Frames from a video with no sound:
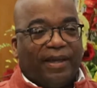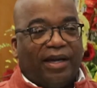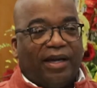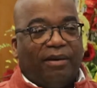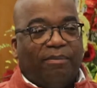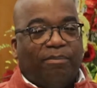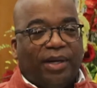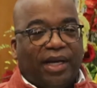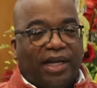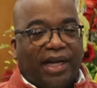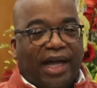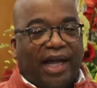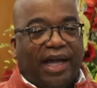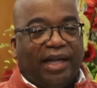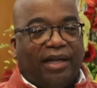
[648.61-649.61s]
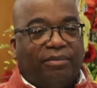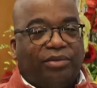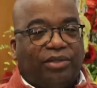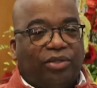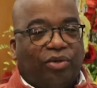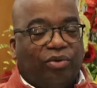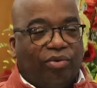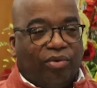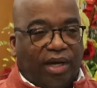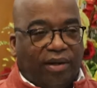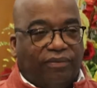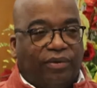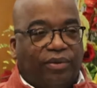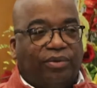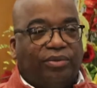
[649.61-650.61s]
Uh, but I am so
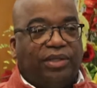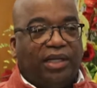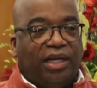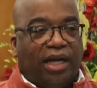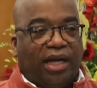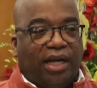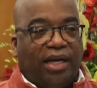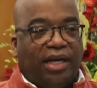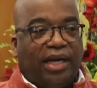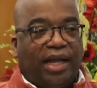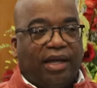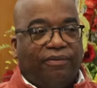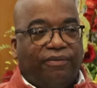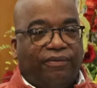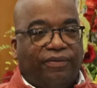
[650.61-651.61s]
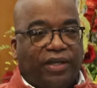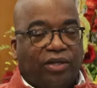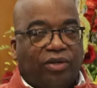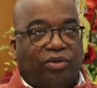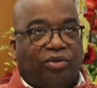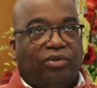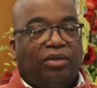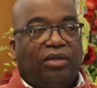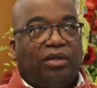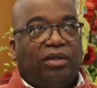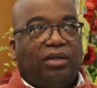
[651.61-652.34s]
grateful to God, and I feel.